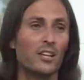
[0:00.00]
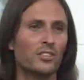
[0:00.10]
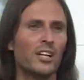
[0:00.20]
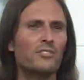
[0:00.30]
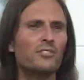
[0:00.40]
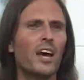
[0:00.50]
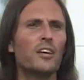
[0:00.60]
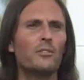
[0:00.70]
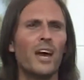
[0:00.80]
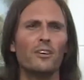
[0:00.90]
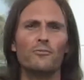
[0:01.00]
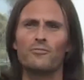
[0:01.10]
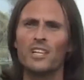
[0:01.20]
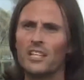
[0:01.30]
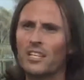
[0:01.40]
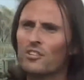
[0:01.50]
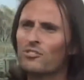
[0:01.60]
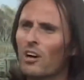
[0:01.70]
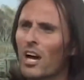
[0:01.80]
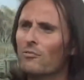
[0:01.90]
So let's say you had a feeling
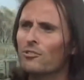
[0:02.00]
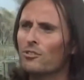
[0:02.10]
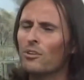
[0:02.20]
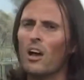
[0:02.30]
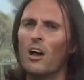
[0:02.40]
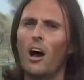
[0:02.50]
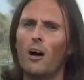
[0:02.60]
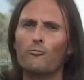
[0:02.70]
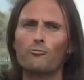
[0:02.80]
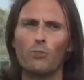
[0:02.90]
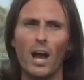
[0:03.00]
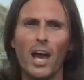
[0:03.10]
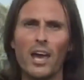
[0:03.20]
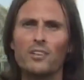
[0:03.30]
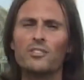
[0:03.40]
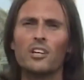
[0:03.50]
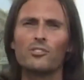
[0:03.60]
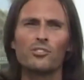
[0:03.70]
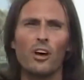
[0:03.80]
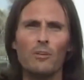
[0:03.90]
inside of you of rage,
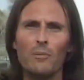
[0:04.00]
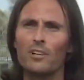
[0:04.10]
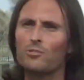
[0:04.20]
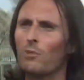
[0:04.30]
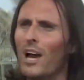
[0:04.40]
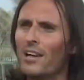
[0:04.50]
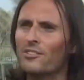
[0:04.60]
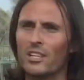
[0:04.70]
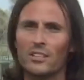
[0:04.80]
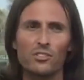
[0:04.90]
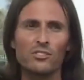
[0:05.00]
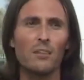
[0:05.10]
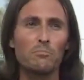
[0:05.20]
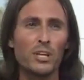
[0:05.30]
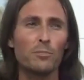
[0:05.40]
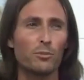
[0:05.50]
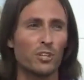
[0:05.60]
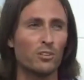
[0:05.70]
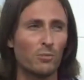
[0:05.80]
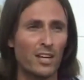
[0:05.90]
so much rage that there's some people
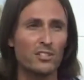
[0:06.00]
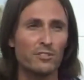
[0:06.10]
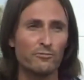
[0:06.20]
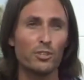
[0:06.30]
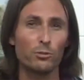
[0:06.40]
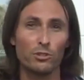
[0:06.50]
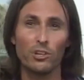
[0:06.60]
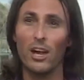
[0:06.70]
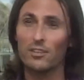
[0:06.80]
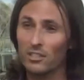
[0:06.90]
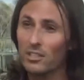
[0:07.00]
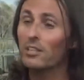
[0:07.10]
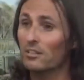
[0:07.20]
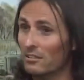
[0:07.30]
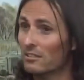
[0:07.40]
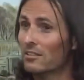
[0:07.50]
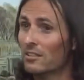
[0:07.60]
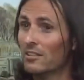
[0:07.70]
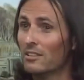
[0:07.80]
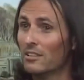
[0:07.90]
that you actually feel you'd like to kill.
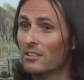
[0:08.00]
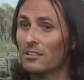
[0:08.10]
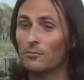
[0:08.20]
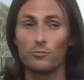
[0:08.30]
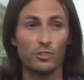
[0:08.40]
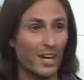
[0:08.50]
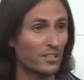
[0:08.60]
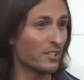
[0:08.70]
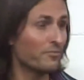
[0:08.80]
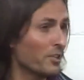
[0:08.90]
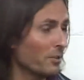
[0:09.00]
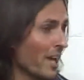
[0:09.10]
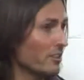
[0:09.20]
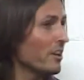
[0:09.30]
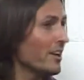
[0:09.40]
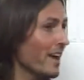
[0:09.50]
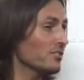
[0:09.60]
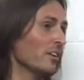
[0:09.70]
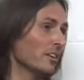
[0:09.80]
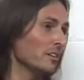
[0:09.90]
You actually feel that. You don't
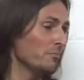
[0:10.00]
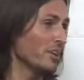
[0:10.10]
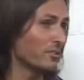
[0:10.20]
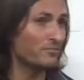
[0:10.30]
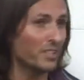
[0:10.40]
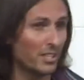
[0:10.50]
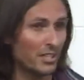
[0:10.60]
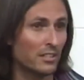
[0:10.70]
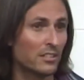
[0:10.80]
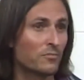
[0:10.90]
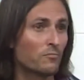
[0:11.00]
act on it, but you feel it.